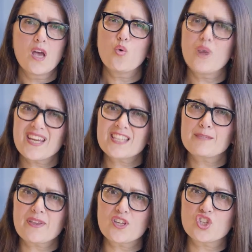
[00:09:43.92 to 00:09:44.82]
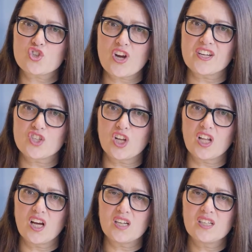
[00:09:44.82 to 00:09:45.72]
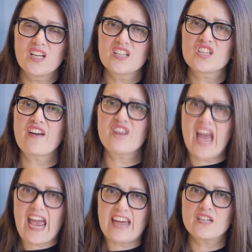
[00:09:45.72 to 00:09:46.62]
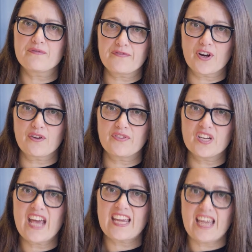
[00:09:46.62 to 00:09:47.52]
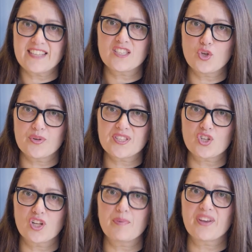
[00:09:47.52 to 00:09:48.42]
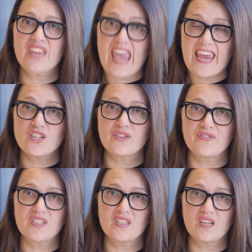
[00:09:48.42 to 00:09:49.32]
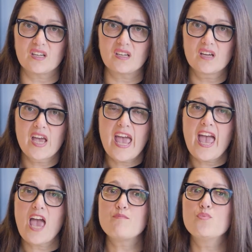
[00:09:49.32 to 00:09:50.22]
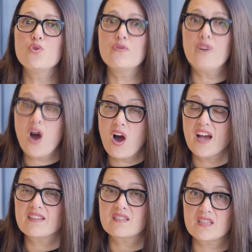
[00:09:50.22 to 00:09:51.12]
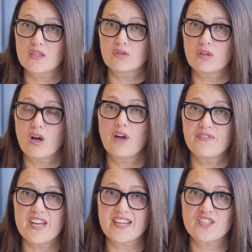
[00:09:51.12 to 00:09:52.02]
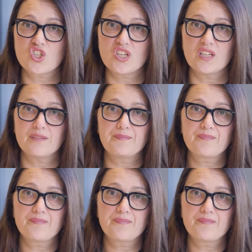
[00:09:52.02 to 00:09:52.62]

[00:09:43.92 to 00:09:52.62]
We expect the Australian dollar to have an 8 in front of it against the US dollar by the end of this year and move higher still over next year.